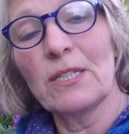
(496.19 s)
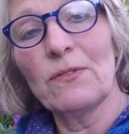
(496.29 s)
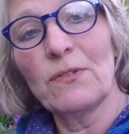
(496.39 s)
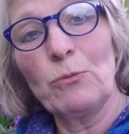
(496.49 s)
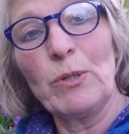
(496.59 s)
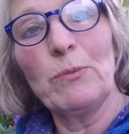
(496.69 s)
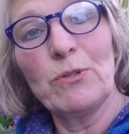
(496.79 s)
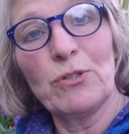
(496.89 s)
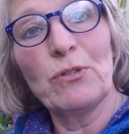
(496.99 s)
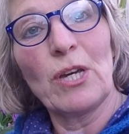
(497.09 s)
I've known people
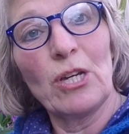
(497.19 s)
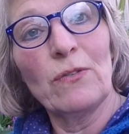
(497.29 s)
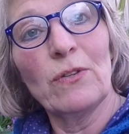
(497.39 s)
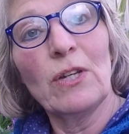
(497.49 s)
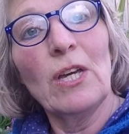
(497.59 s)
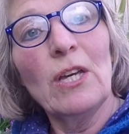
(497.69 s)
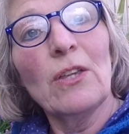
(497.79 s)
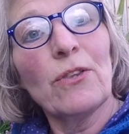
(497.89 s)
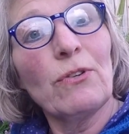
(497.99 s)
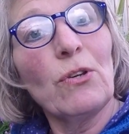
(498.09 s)
do that over
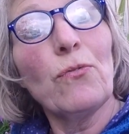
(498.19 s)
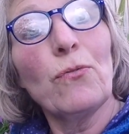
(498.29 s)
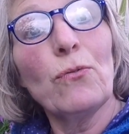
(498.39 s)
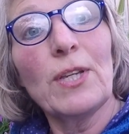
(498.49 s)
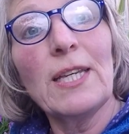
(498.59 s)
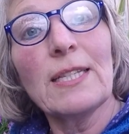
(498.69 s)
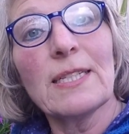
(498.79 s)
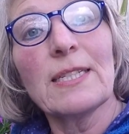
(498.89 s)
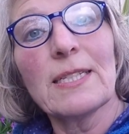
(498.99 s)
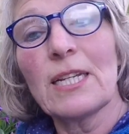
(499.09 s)
3 or 4 years,
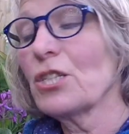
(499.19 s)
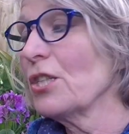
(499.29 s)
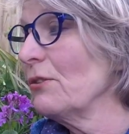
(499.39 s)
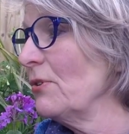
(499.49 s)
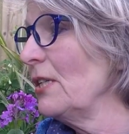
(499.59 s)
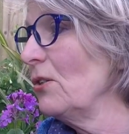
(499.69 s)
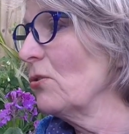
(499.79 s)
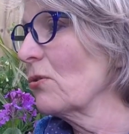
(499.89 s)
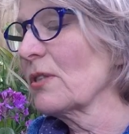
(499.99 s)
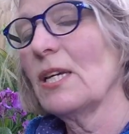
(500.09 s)
and it's actually really
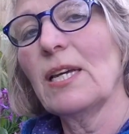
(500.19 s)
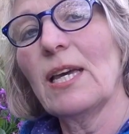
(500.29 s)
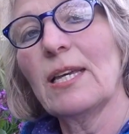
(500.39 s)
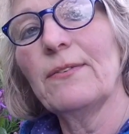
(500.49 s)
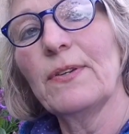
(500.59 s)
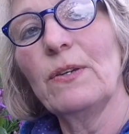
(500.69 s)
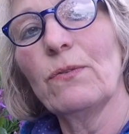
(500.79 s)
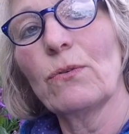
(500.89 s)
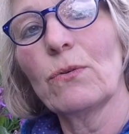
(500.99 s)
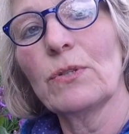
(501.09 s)
knocked their hay
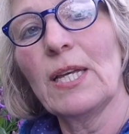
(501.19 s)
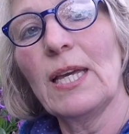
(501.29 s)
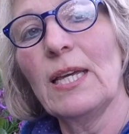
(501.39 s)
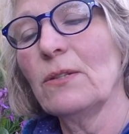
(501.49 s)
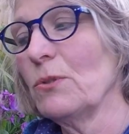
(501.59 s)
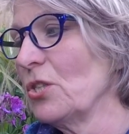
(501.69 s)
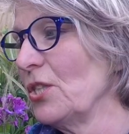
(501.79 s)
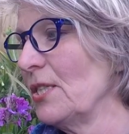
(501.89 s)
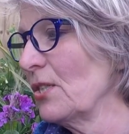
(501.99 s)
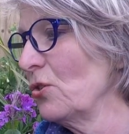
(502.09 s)
fever on the head, which
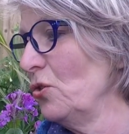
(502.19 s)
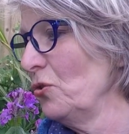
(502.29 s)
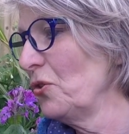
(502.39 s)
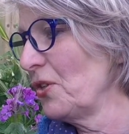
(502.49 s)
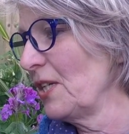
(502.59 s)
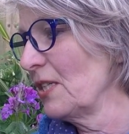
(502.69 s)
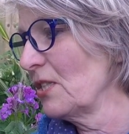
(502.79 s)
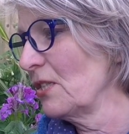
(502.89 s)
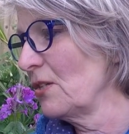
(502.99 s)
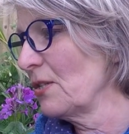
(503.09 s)
is a good thing to
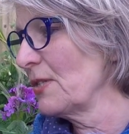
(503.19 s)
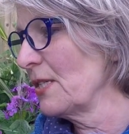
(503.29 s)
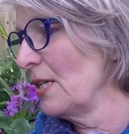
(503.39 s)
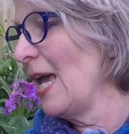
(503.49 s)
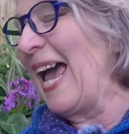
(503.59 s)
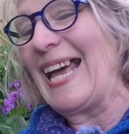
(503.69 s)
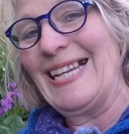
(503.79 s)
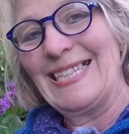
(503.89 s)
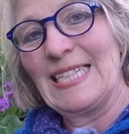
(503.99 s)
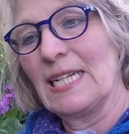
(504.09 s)
know. So
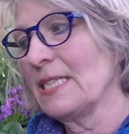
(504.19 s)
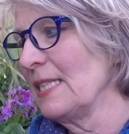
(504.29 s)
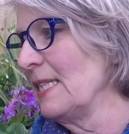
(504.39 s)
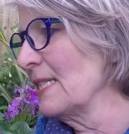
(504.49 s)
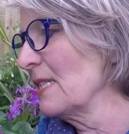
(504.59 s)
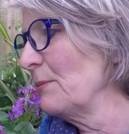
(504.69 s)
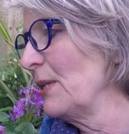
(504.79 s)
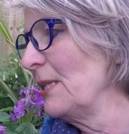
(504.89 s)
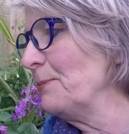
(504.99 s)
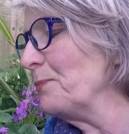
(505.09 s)
it's an
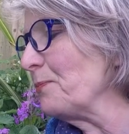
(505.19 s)
antihistamine.